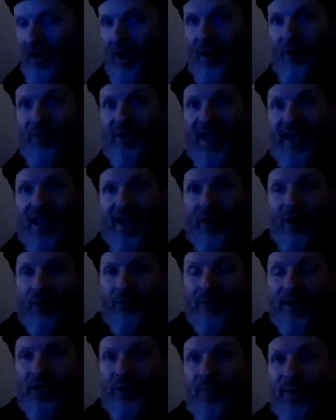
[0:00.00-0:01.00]
Mm-hmm. okay,
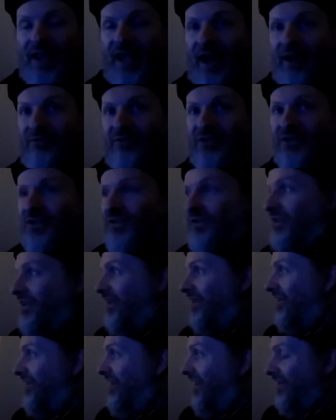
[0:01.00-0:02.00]
already we have
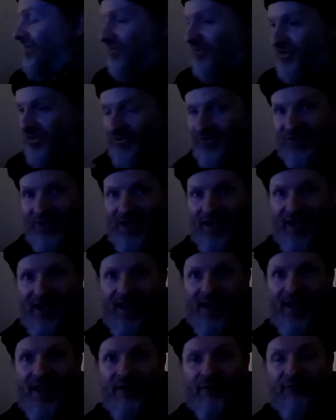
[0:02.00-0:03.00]
this just
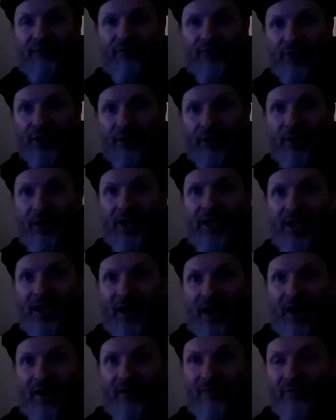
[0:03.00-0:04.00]
uh, flurry
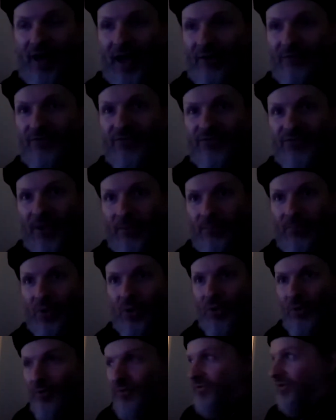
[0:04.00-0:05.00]
of, of
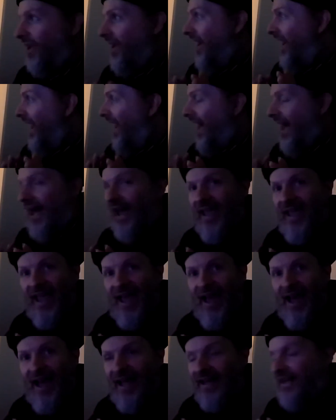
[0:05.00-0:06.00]
cymbals, hi
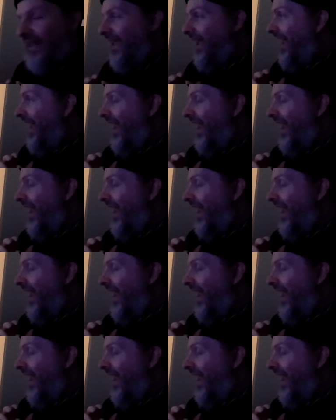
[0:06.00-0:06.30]
hat,